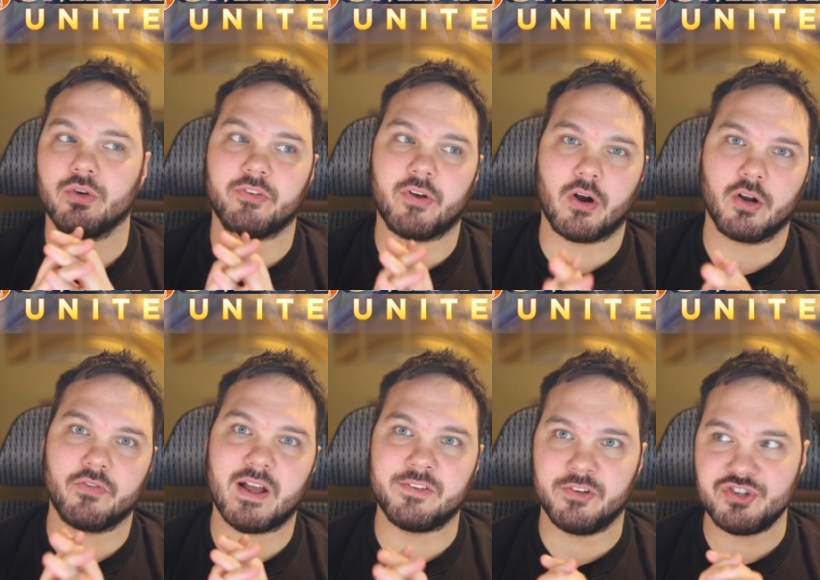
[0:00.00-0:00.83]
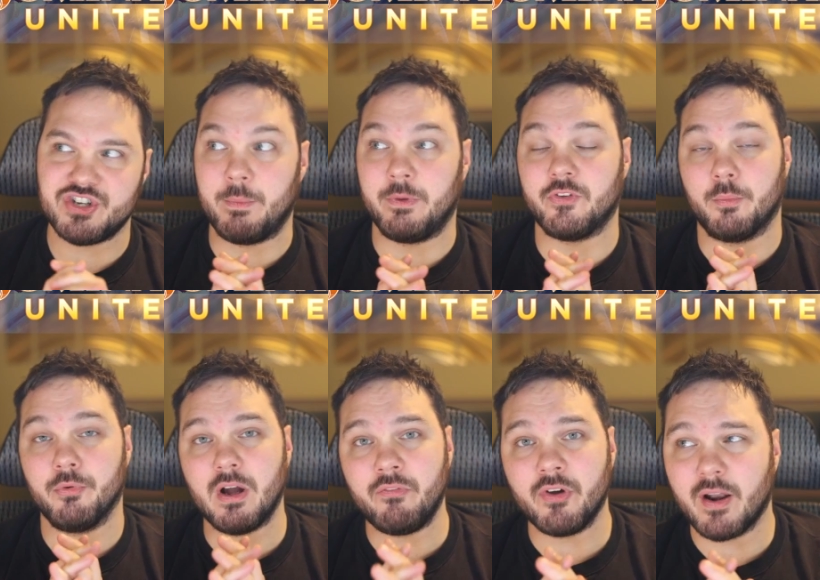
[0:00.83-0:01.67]
and artifacts and enchantments are
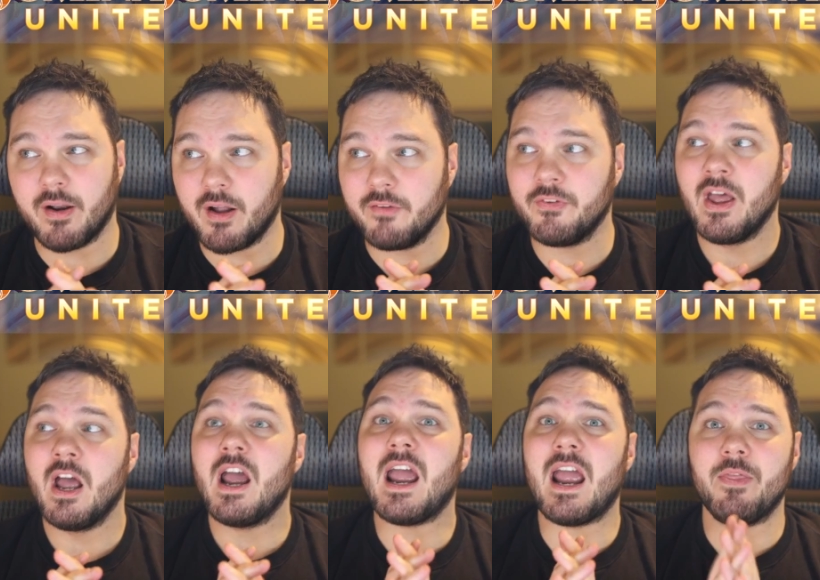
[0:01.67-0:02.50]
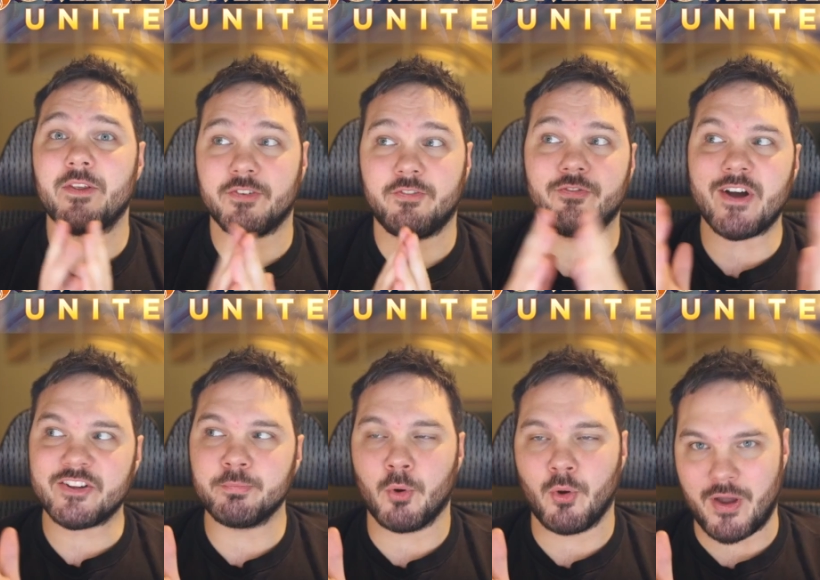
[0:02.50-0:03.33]
prevalent enough, and this is
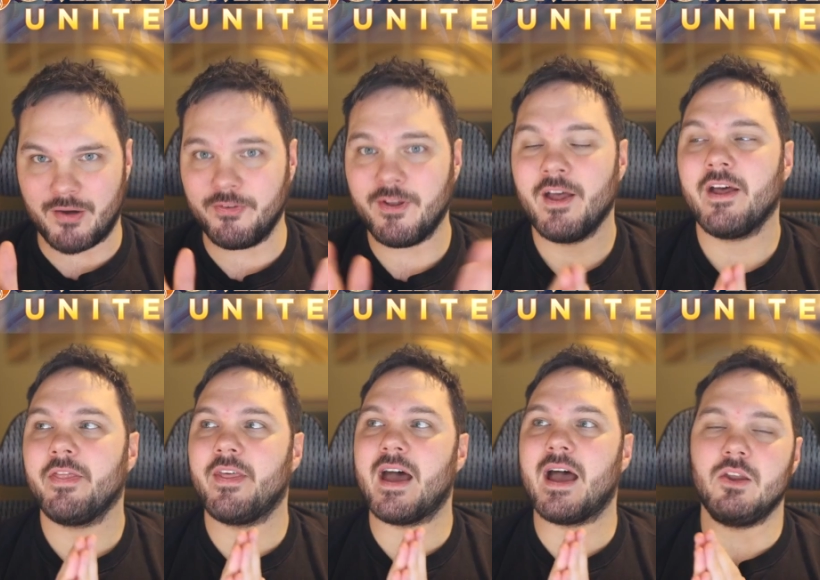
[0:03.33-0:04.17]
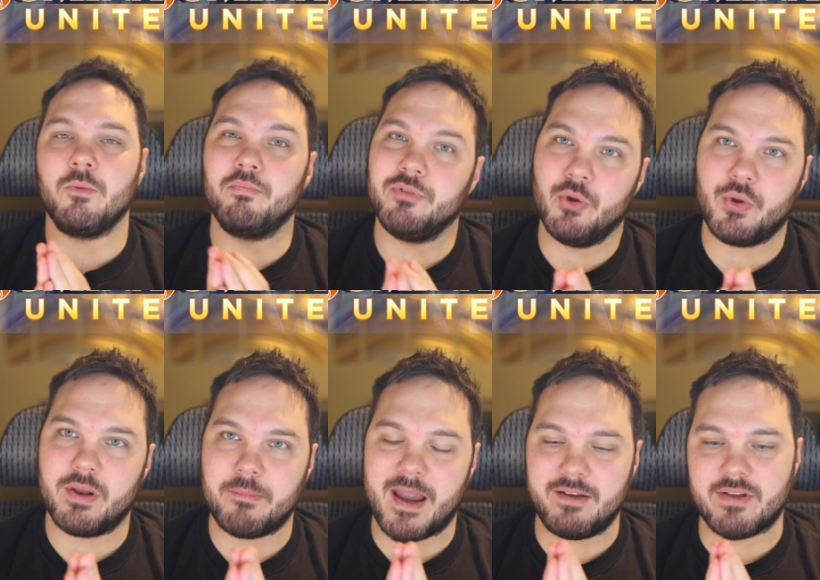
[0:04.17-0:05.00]
flexible enough that you
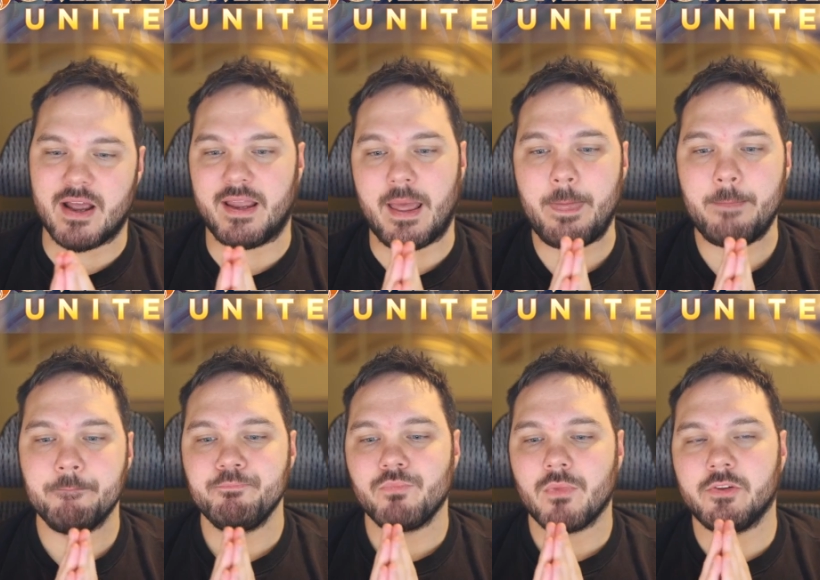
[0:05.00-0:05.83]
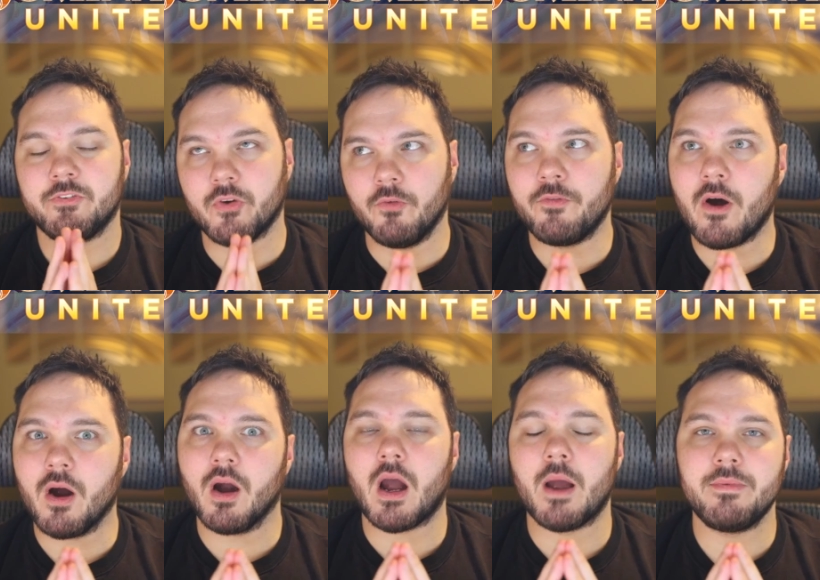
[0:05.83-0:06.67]
can main deck it. So
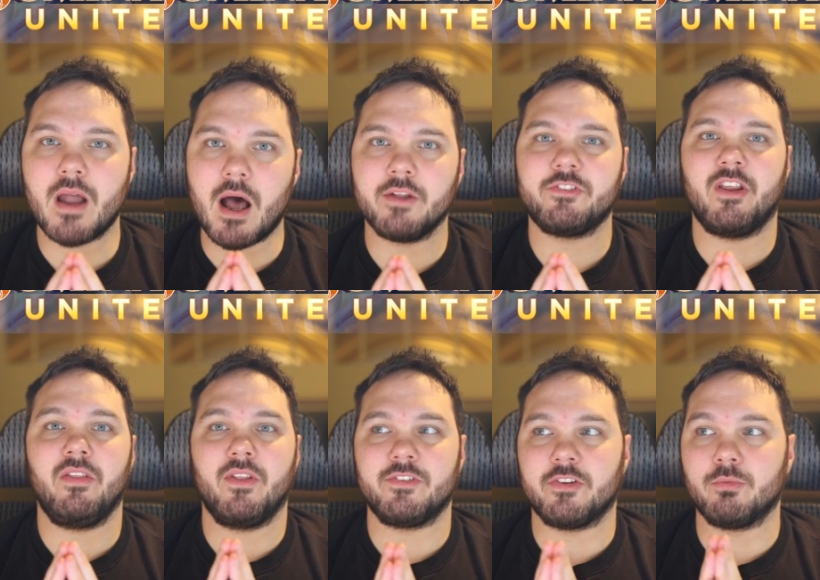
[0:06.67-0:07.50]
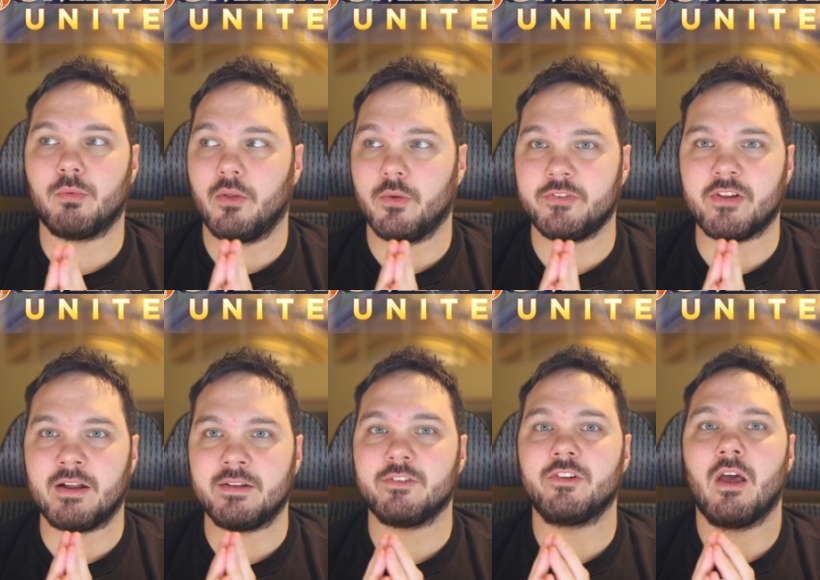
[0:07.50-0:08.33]
far, I'm not seeing this as one of those
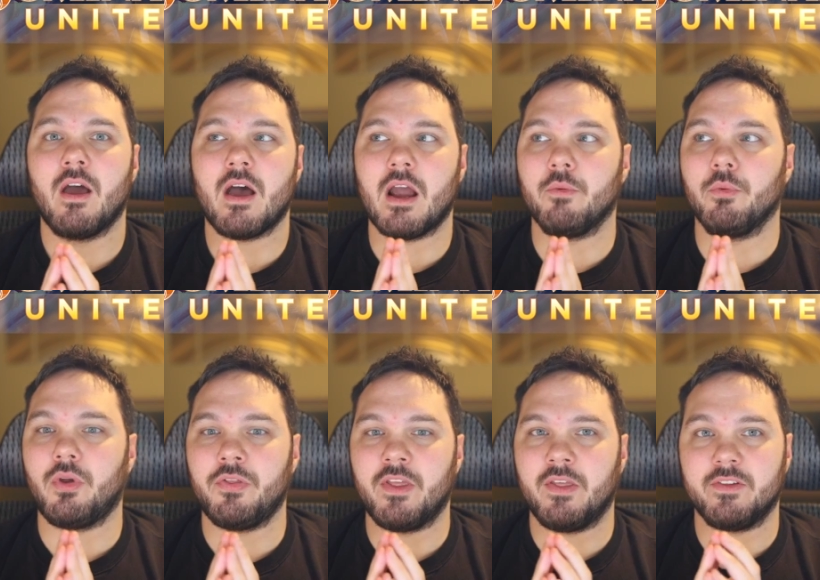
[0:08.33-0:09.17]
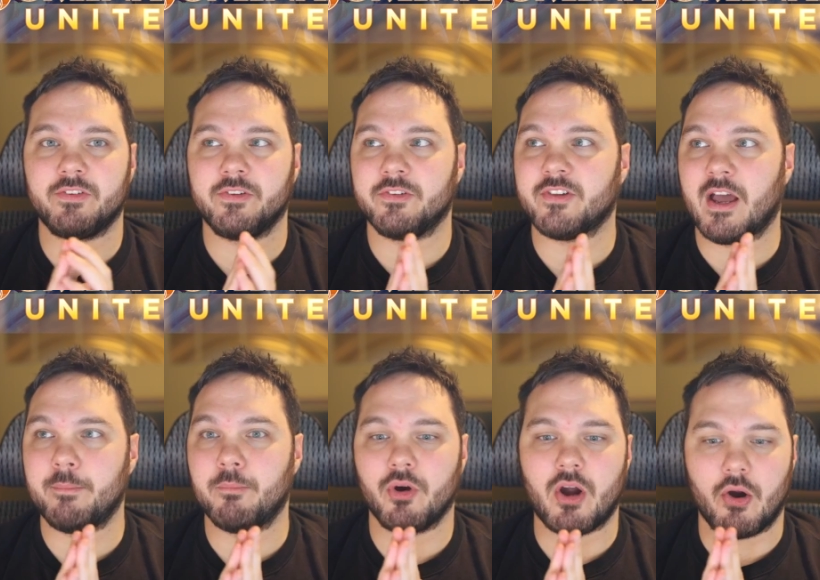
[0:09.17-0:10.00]
sets. I really think this is a
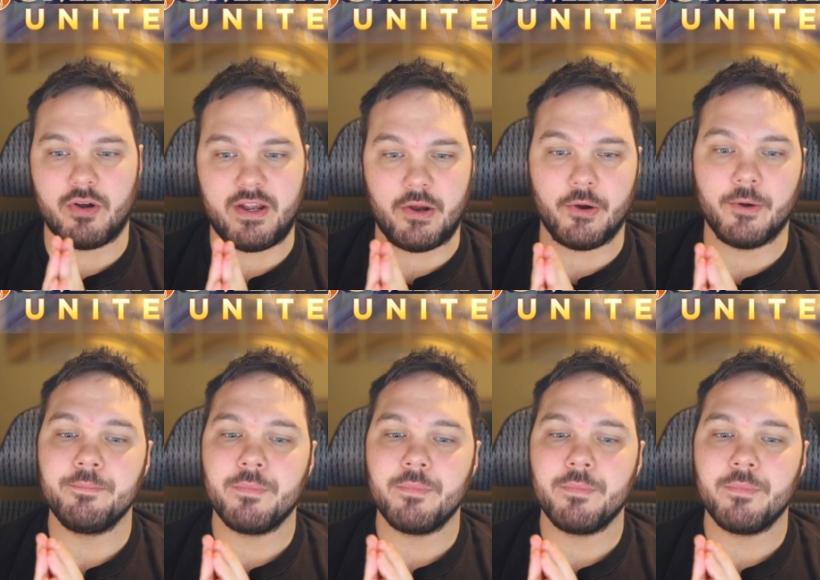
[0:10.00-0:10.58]
sideboard card here.